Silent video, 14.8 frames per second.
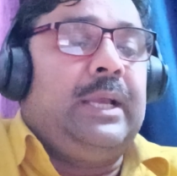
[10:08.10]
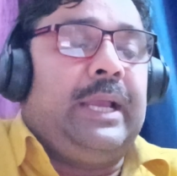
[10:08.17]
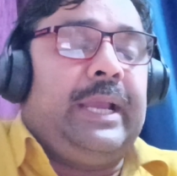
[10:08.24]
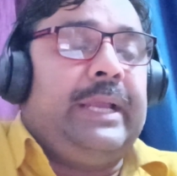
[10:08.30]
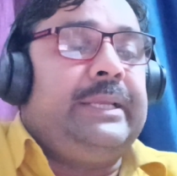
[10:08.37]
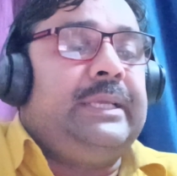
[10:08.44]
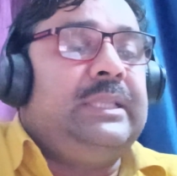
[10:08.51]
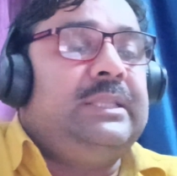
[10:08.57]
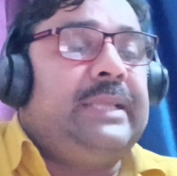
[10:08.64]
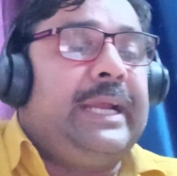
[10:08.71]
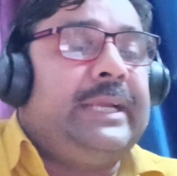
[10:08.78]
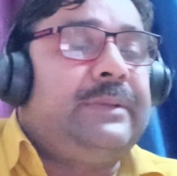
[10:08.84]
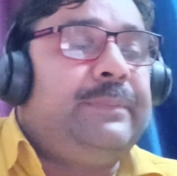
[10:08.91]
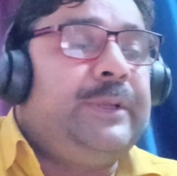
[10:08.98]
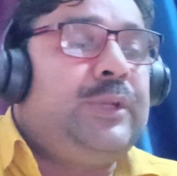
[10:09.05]
and in
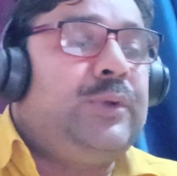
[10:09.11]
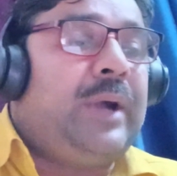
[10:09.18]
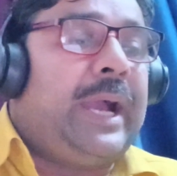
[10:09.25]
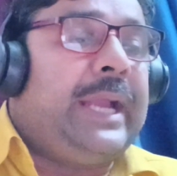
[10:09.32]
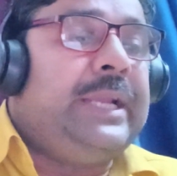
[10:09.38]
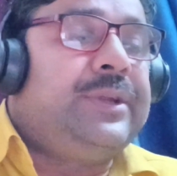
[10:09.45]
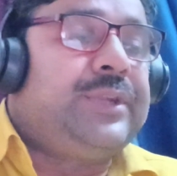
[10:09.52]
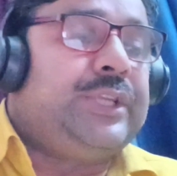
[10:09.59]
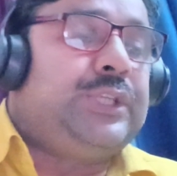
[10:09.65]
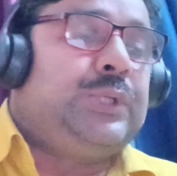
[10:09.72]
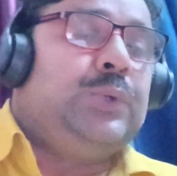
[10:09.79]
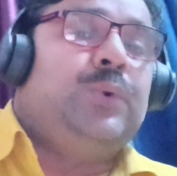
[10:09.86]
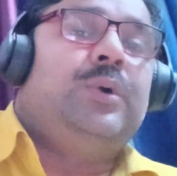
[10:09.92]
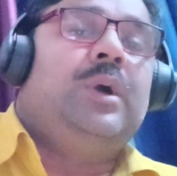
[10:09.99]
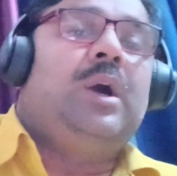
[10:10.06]
that video I'll teach
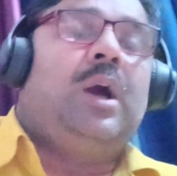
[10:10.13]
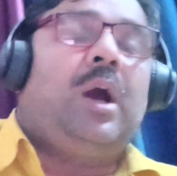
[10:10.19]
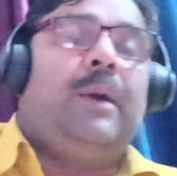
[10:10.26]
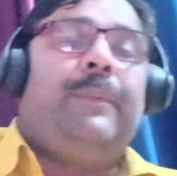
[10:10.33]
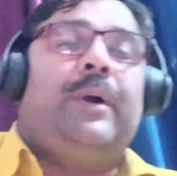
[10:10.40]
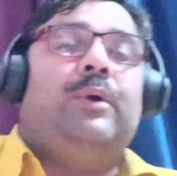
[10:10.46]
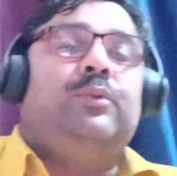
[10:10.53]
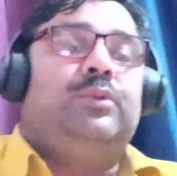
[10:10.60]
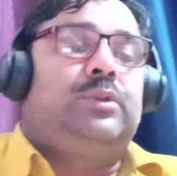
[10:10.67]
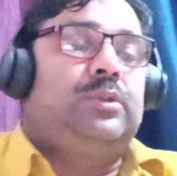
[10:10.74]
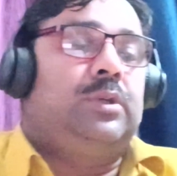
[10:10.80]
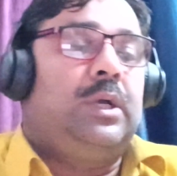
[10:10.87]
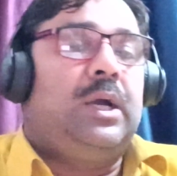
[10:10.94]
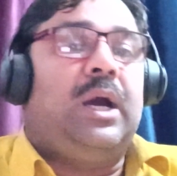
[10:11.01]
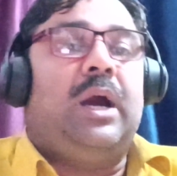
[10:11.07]
you about
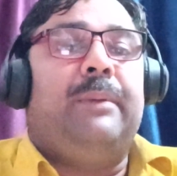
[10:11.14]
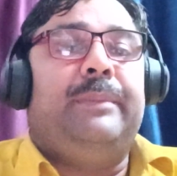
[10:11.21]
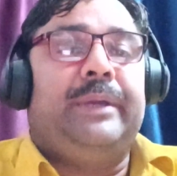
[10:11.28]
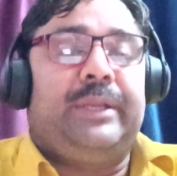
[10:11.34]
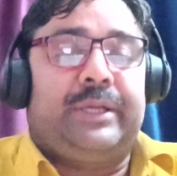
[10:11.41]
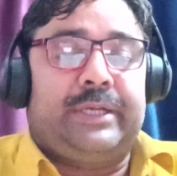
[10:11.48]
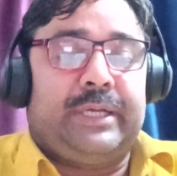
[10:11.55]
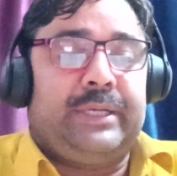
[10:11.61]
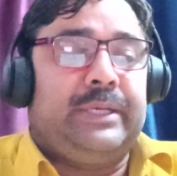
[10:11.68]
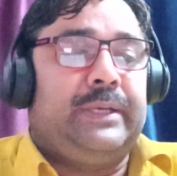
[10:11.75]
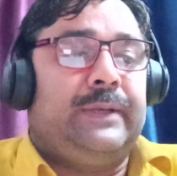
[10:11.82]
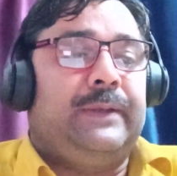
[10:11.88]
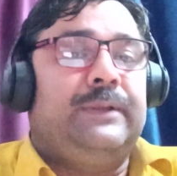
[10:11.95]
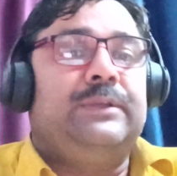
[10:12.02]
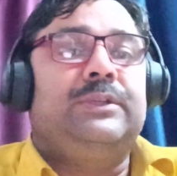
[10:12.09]
American
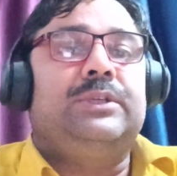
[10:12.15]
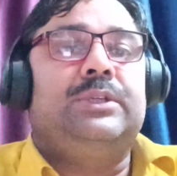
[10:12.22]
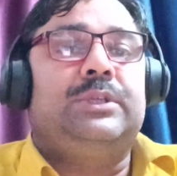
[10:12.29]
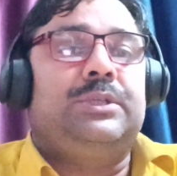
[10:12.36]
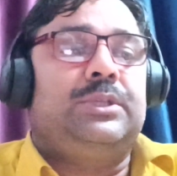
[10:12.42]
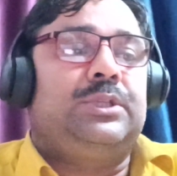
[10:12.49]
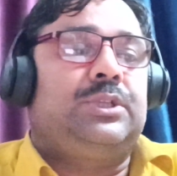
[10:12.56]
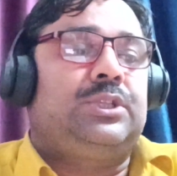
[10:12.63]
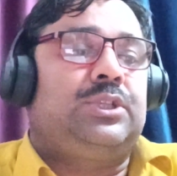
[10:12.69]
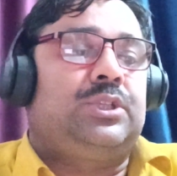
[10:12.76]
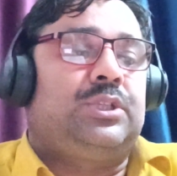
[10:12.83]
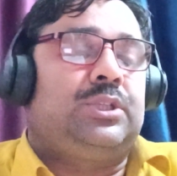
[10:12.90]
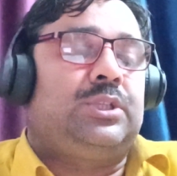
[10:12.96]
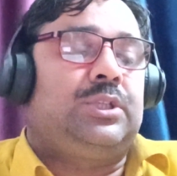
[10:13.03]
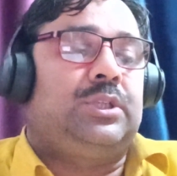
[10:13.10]

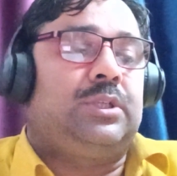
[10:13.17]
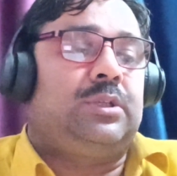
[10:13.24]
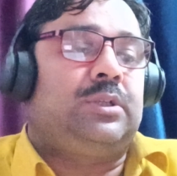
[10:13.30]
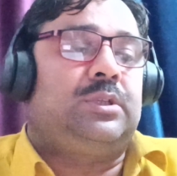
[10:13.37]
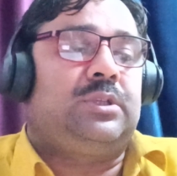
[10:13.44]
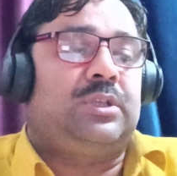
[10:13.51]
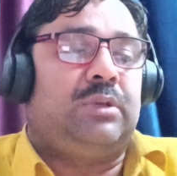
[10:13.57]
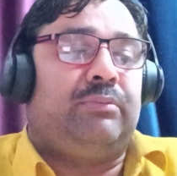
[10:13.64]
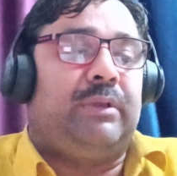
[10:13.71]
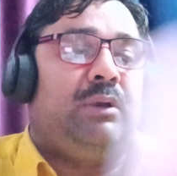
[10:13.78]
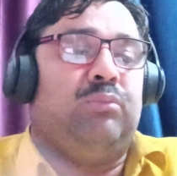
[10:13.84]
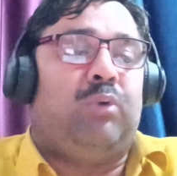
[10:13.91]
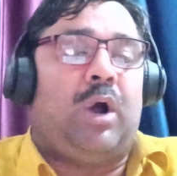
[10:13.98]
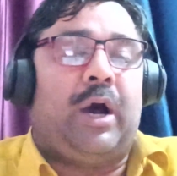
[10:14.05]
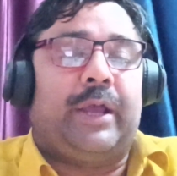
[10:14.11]

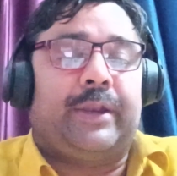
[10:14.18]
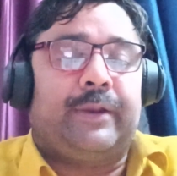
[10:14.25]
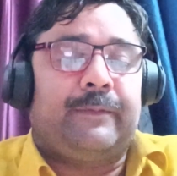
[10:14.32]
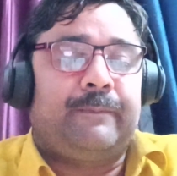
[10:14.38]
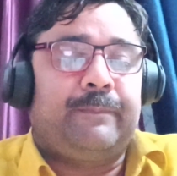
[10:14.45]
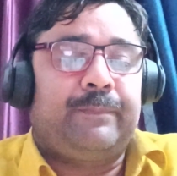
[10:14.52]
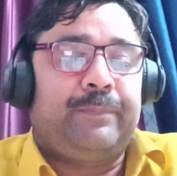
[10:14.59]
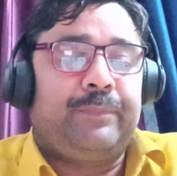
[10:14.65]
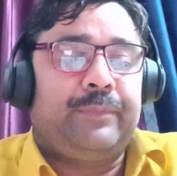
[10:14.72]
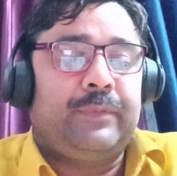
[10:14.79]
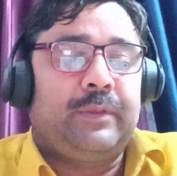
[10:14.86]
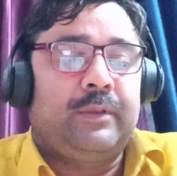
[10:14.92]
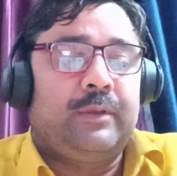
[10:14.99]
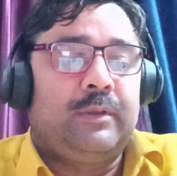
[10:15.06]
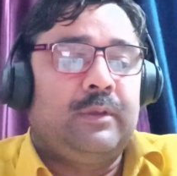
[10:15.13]
Civil War.
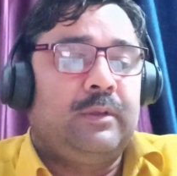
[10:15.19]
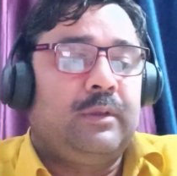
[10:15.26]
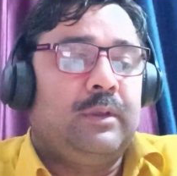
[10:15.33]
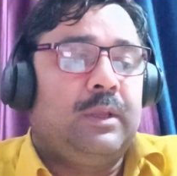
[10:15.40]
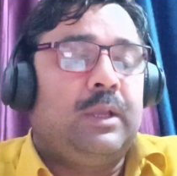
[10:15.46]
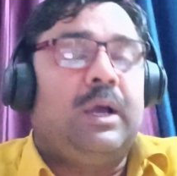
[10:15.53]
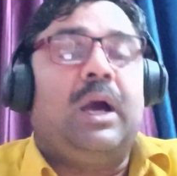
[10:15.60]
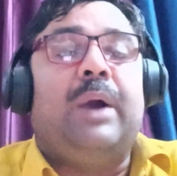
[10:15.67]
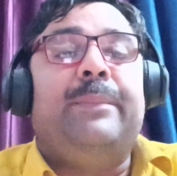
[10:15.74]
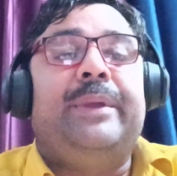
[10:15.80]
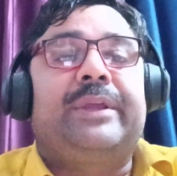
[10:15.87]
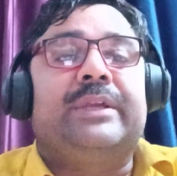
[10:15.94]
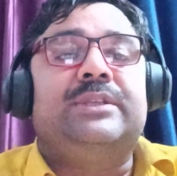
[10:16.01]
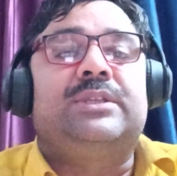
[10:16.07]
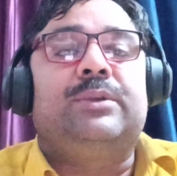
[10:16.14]

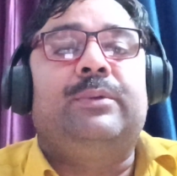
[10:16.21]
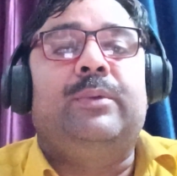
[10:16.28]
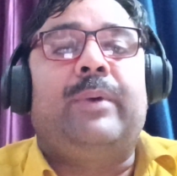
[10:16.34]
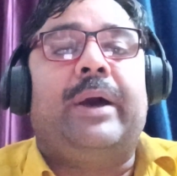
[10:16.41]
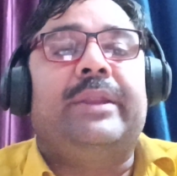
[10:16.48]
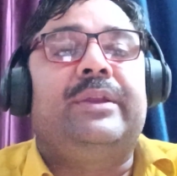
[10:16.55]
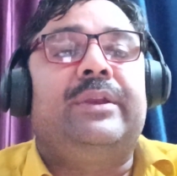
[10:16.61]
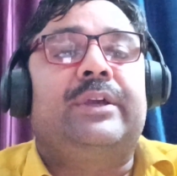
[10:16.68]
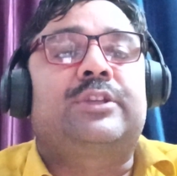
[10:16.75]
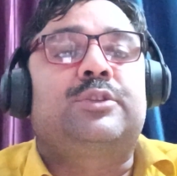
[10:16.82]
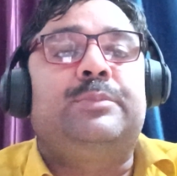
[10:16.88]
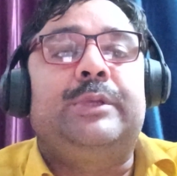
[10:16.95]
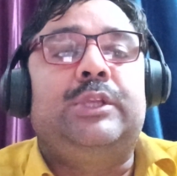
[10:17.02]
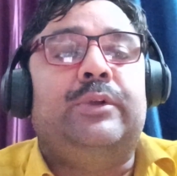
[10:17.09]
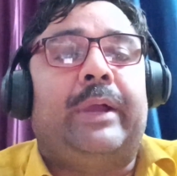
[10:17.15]
American Civil War in next
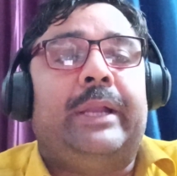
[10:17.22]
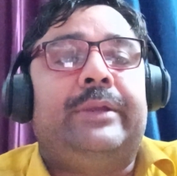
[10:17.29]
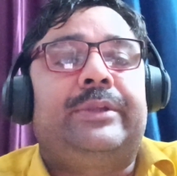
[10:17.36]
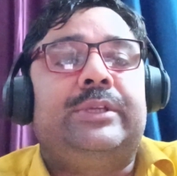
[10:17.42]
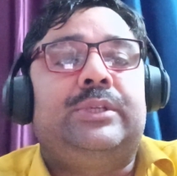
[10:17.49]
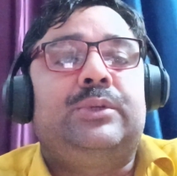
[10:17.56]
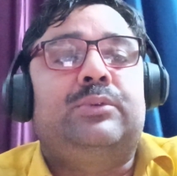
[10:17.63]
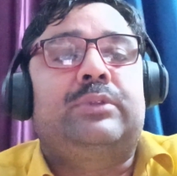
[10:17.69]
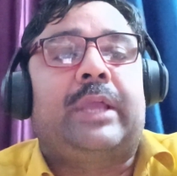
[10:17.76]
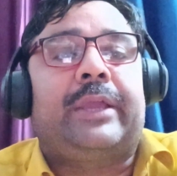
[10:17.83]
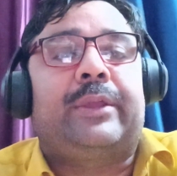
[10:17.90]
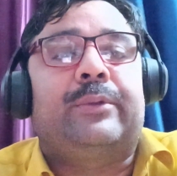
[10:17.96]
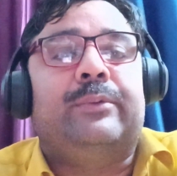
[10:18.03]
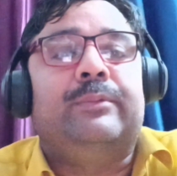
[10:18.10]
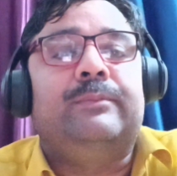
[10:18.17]
video I'll teach you. Thank you.